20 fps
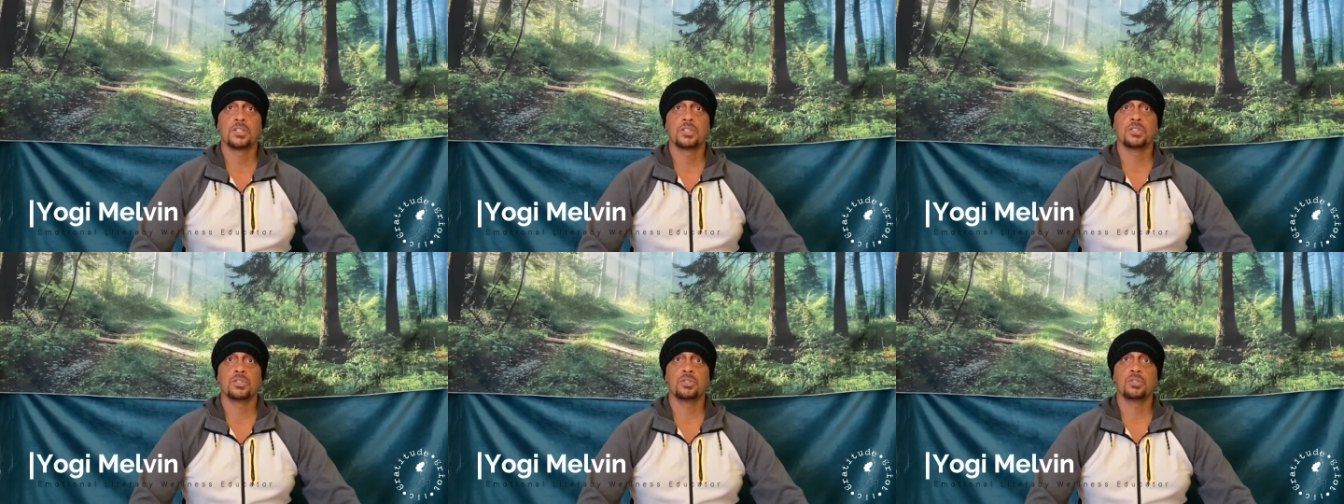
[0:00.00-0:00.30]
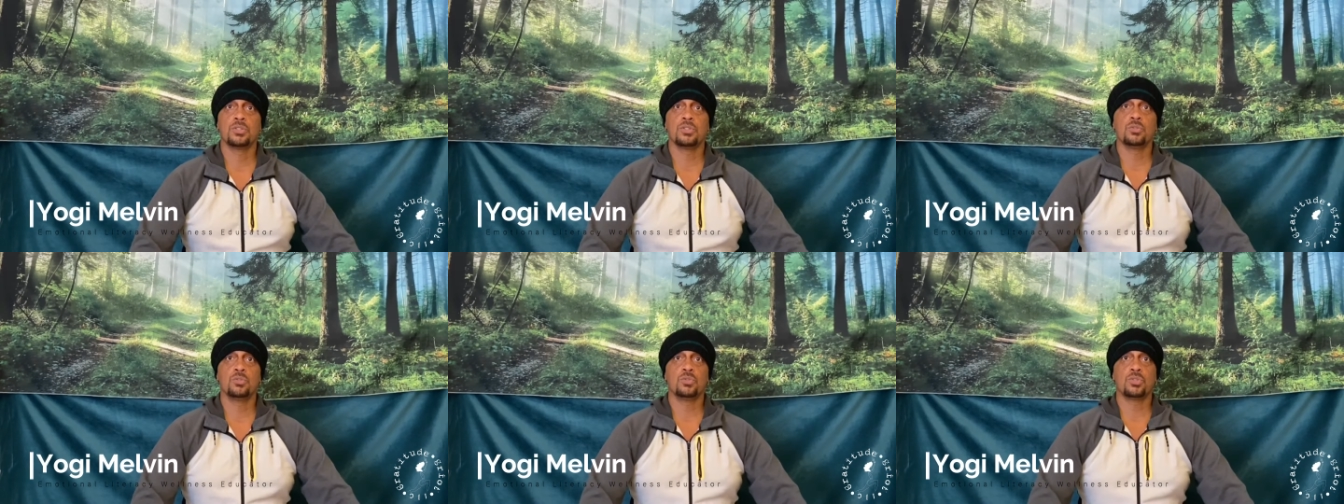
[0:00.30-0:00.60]
You're
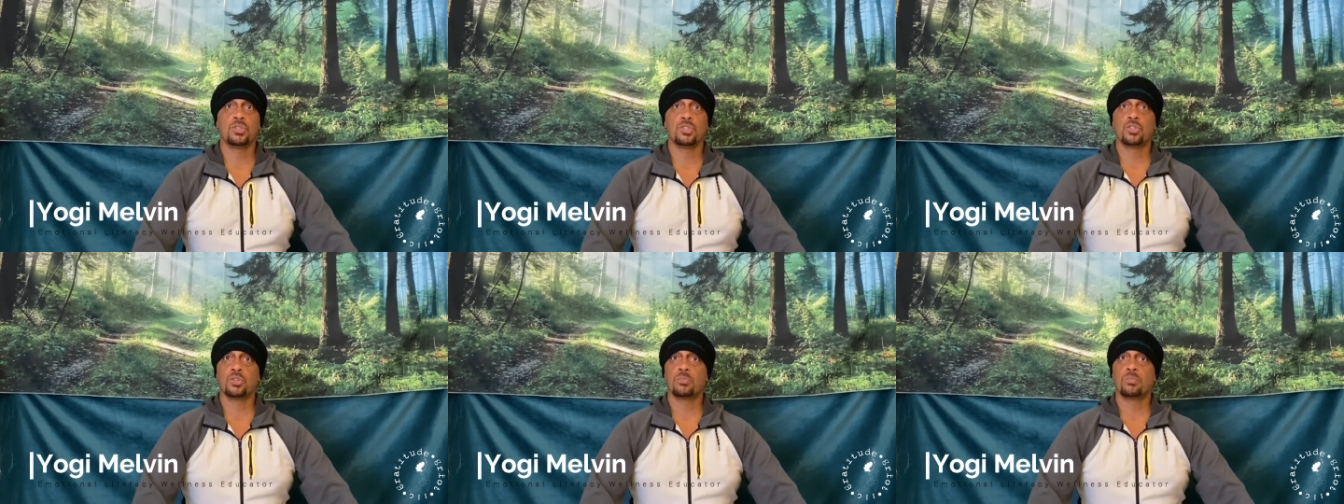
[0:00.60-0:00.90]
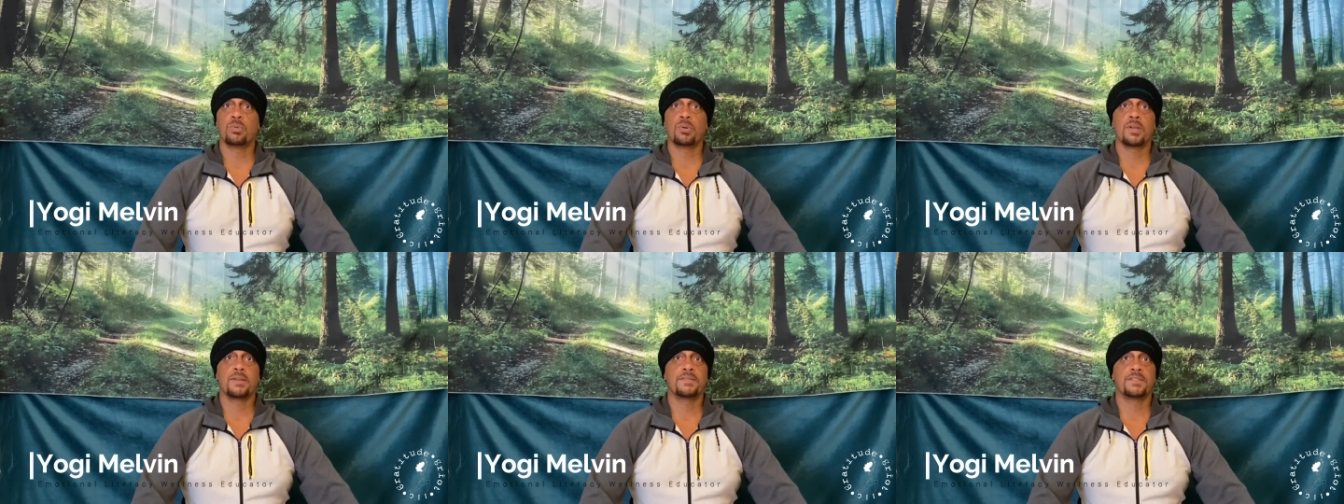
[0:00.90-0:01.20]
using your
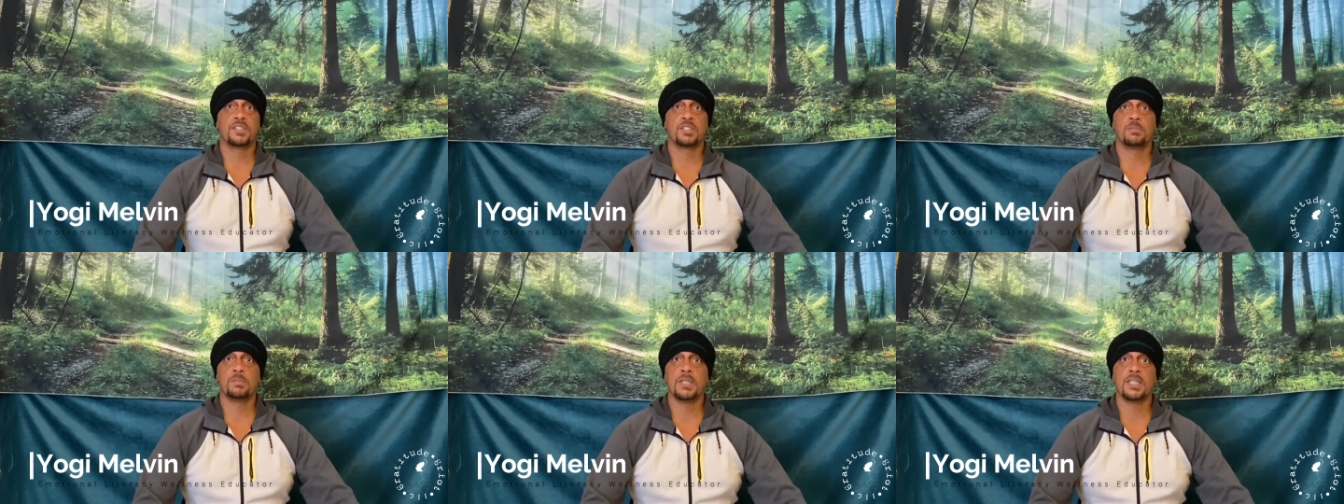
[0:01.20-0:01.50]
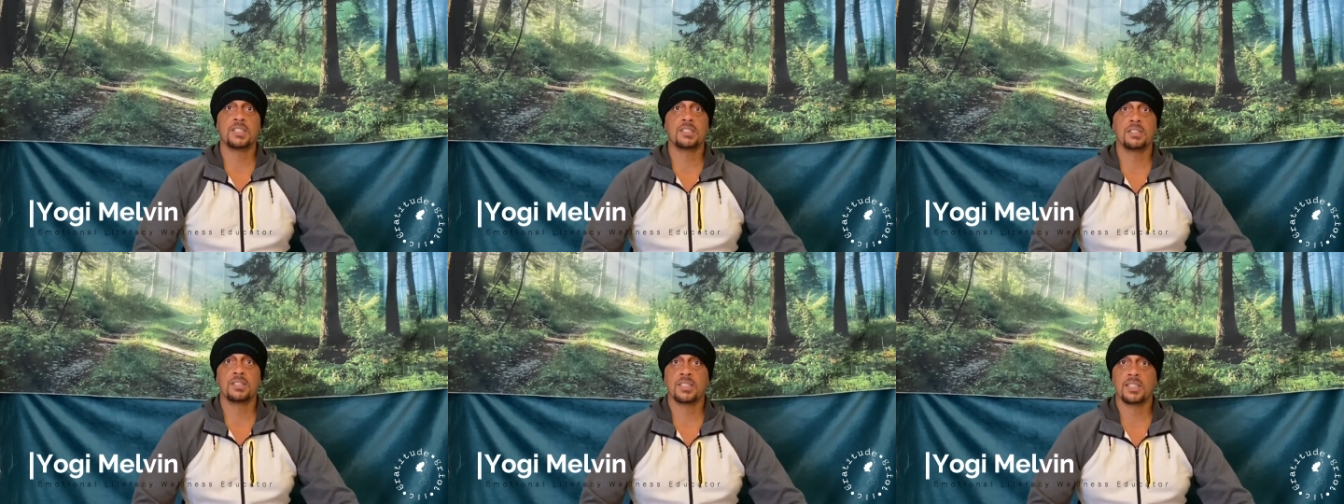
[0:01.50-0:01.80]
breath to
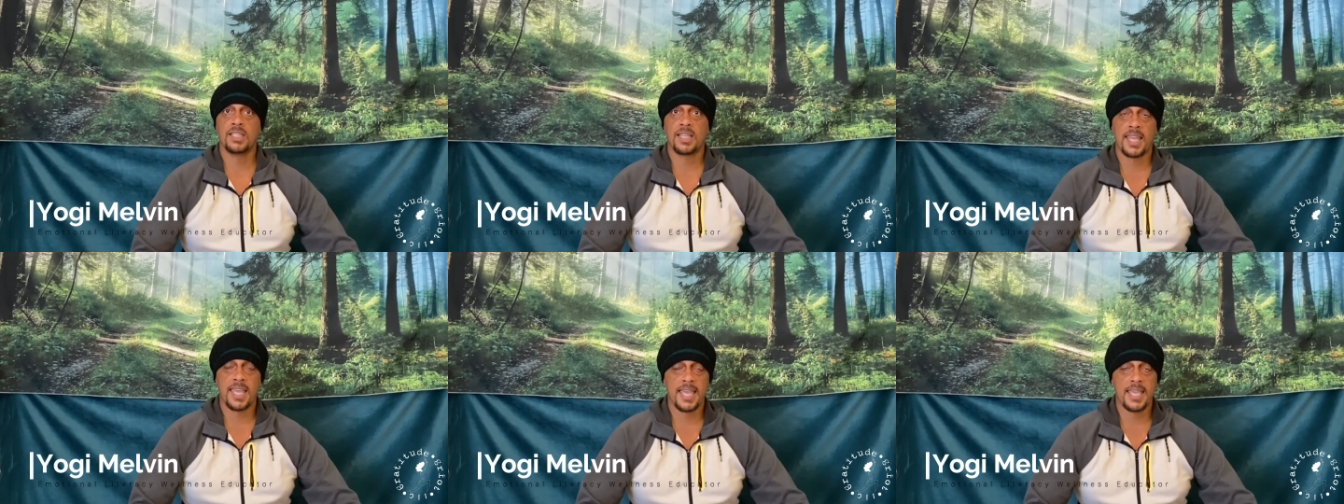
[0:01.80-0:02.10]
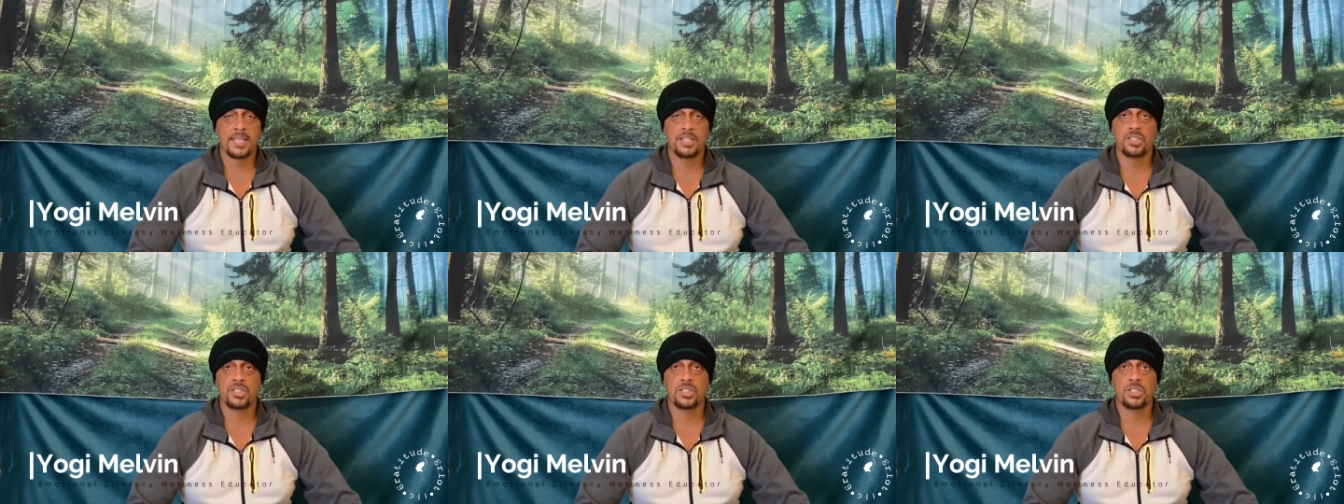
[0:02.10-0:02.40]
speak to the
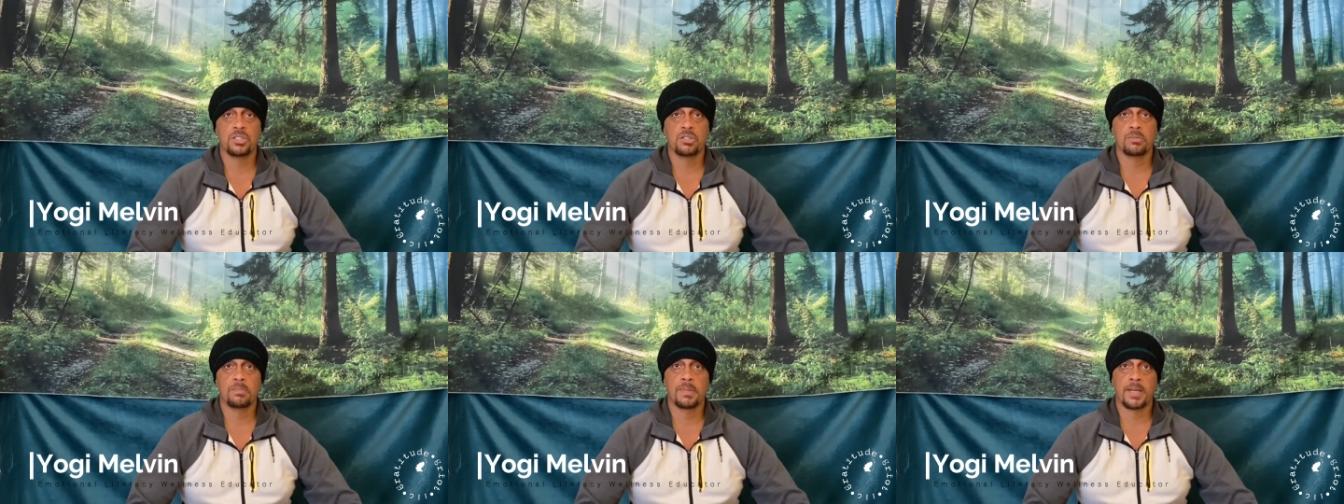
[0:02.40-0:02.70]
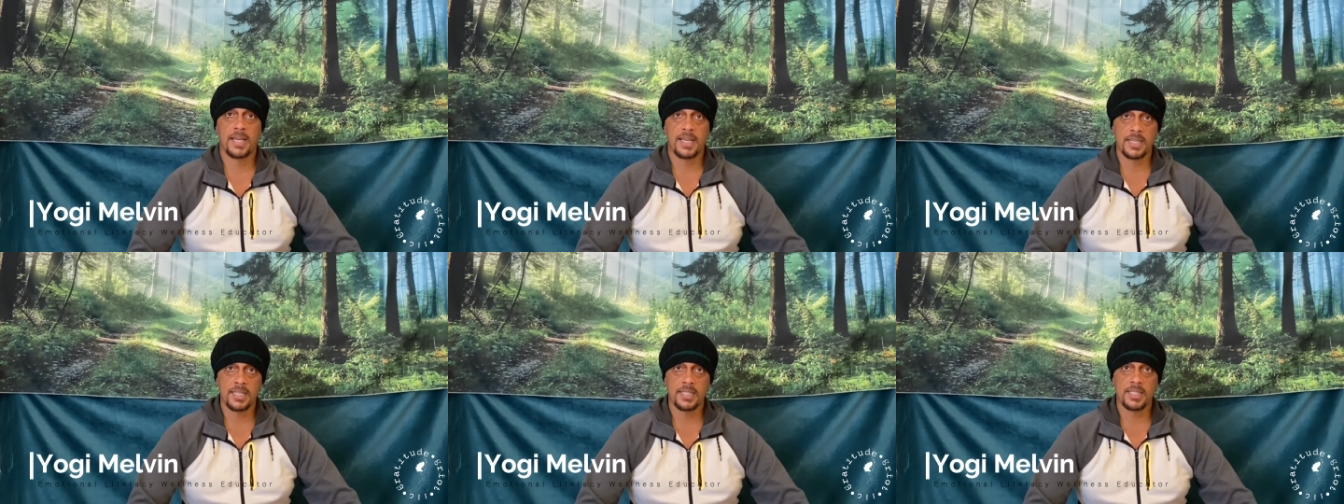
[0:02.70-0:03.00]
glands in your
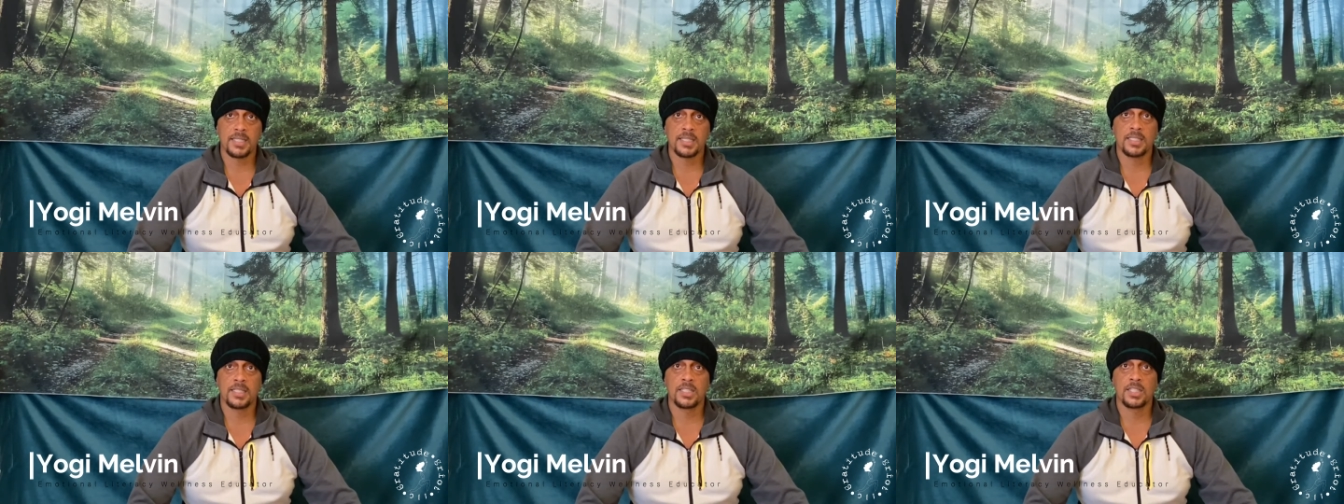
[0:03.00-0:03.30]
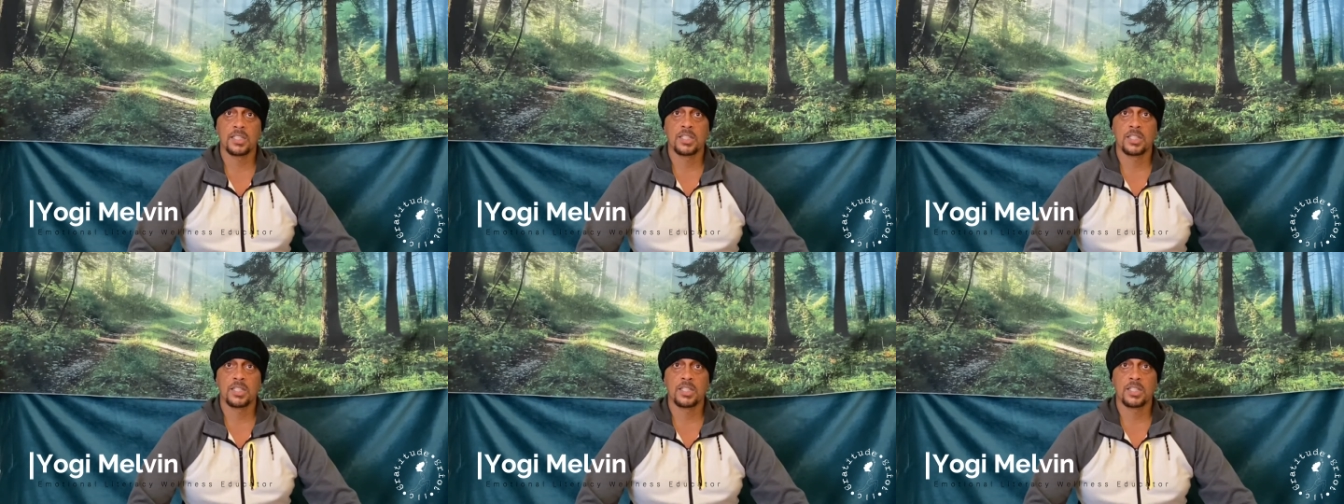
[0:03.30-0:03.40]
body.